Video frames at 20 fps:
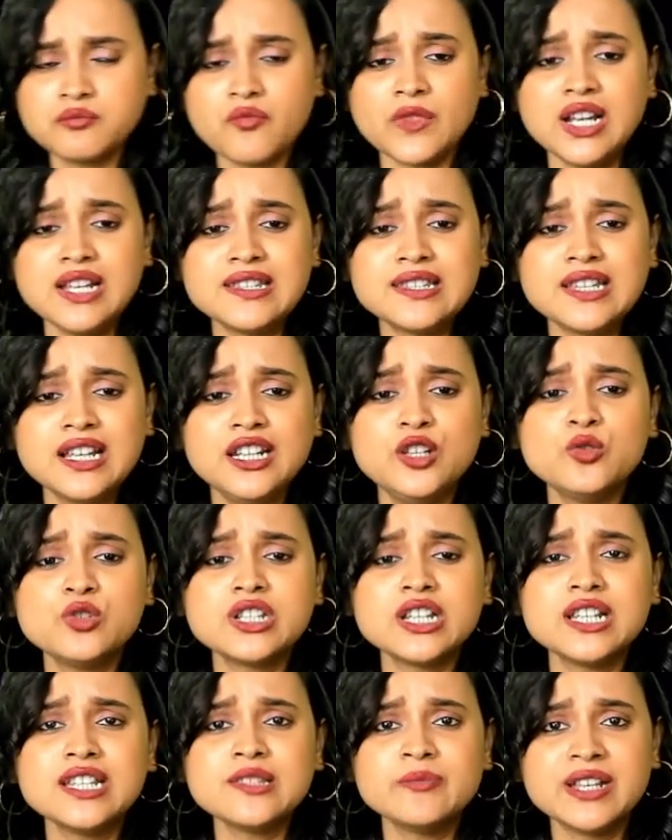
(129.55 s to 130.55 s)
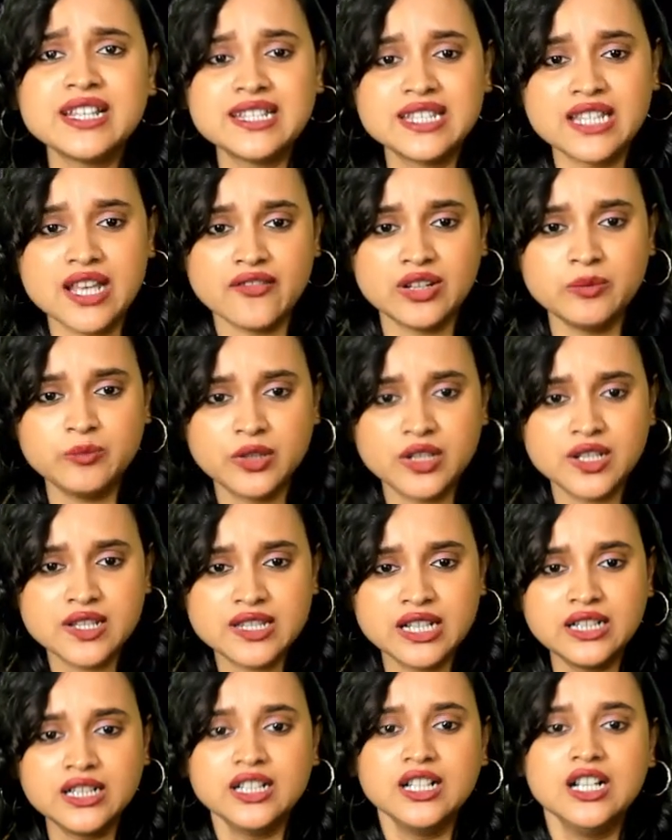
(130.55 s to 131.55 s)
Solutions may 7%.
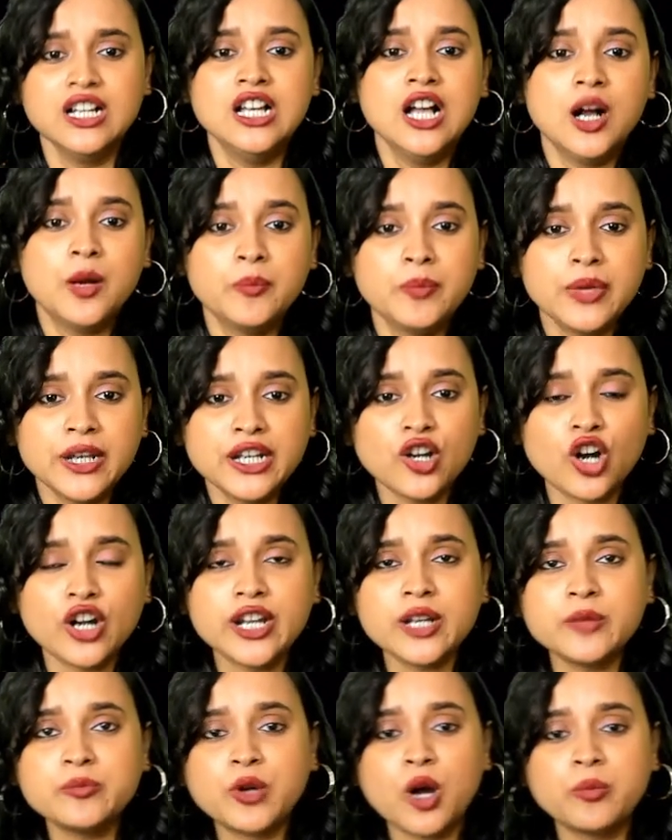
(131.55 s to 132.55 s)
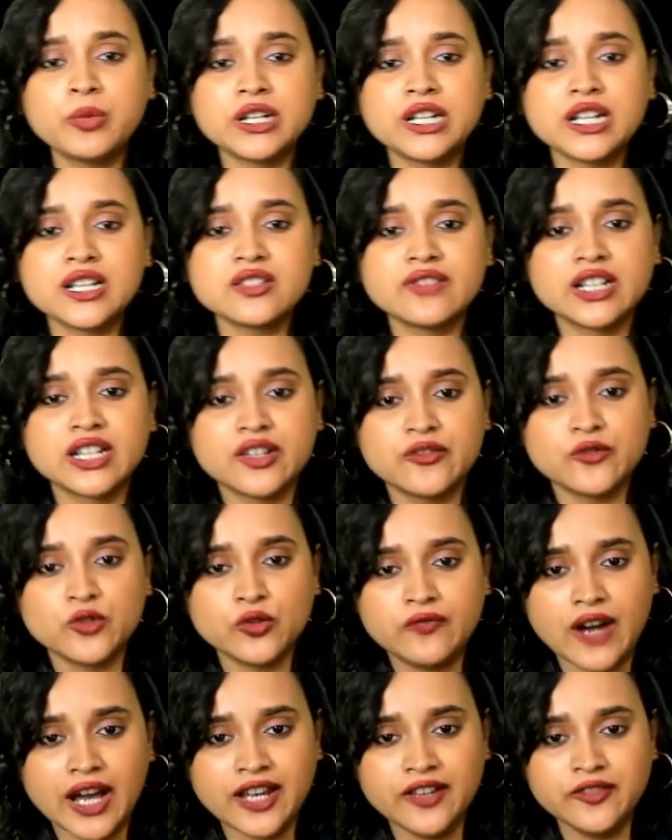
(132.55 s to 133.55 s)
Periodic properties will give you
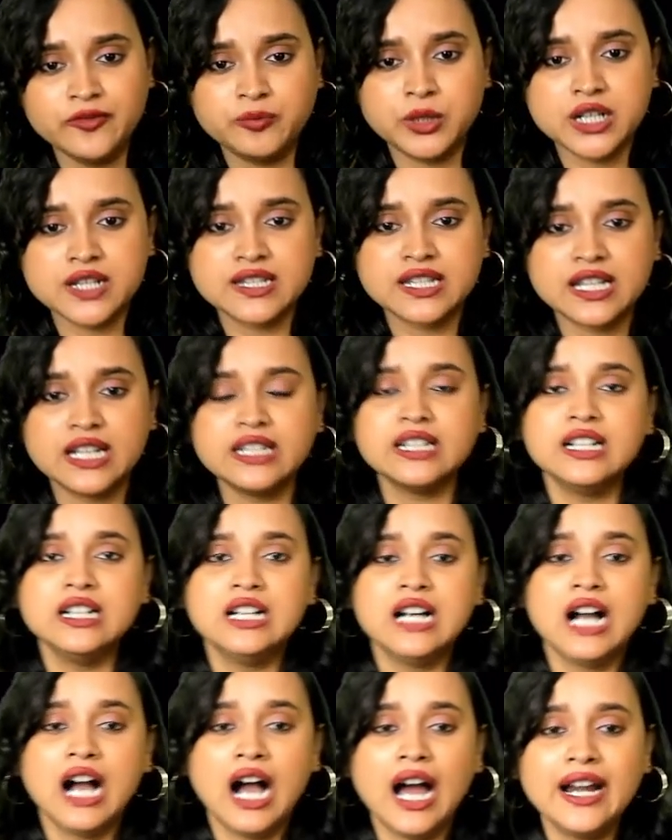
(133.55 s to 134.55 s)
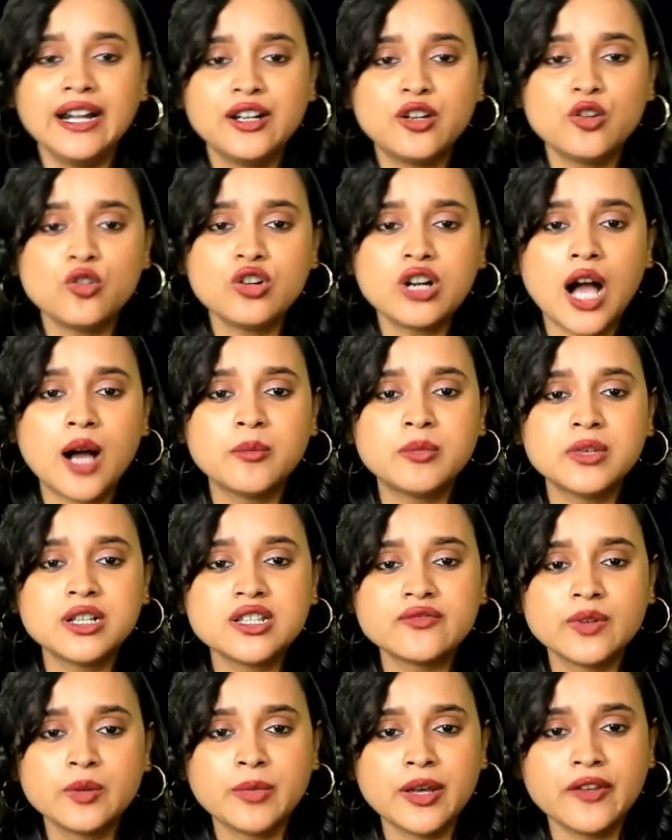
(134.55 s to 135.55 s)
5%. Hydrocarbons
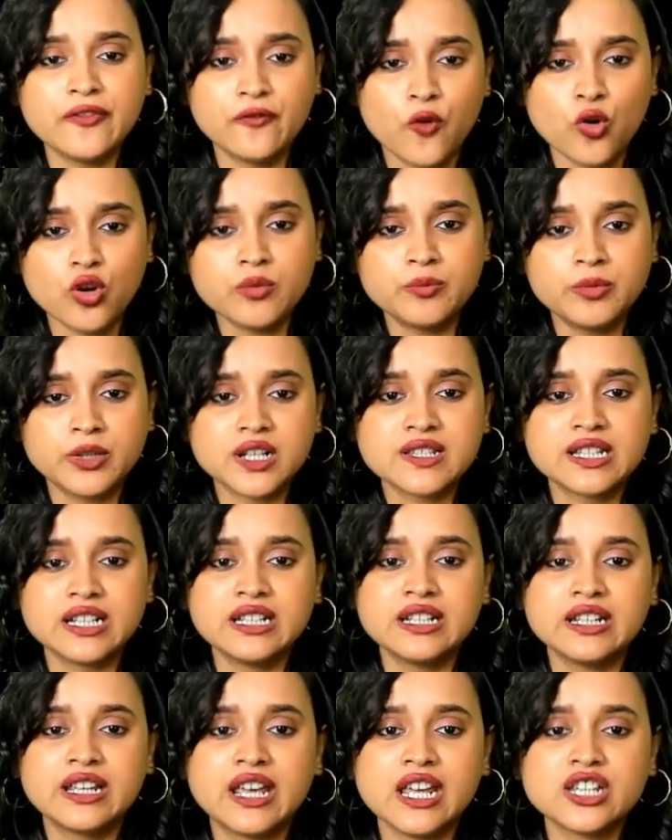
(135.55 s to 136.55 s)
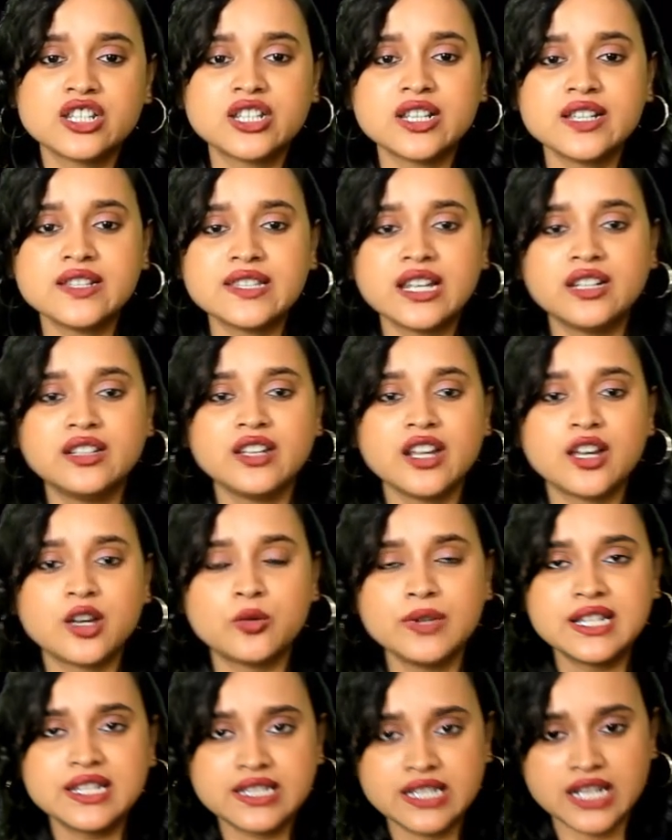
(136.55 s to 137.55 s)
will be 4%. Gaseous and
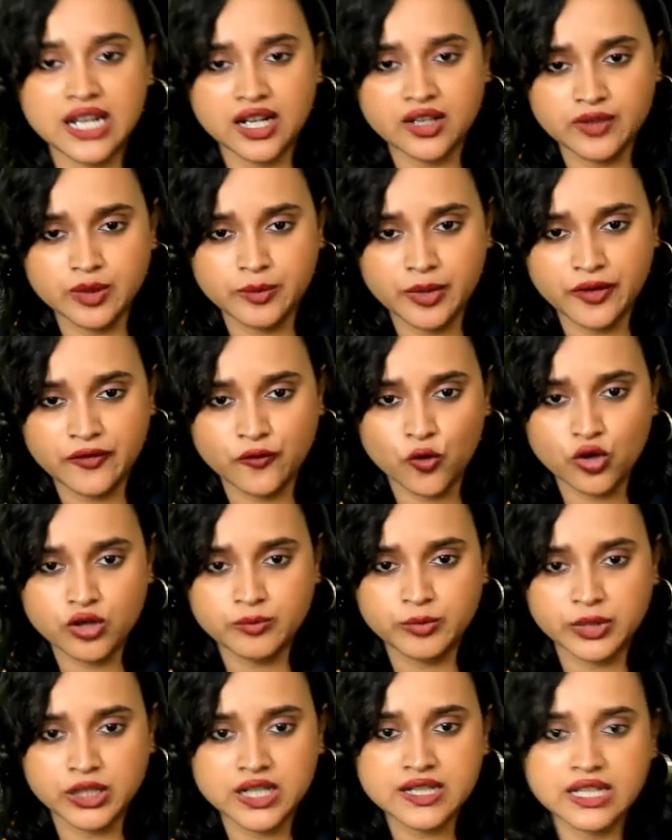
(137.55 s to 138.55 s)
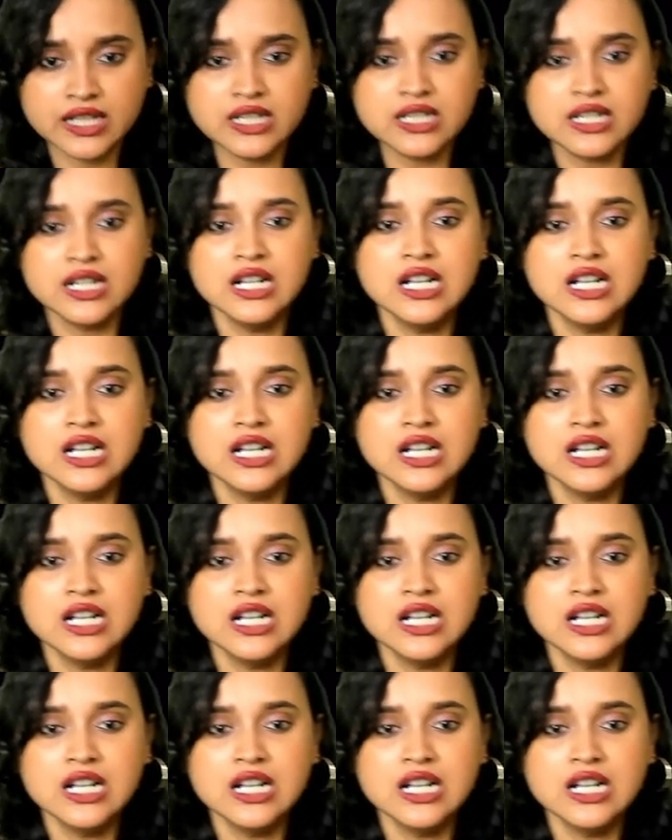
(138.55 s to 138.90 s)
liquid state will be 4%.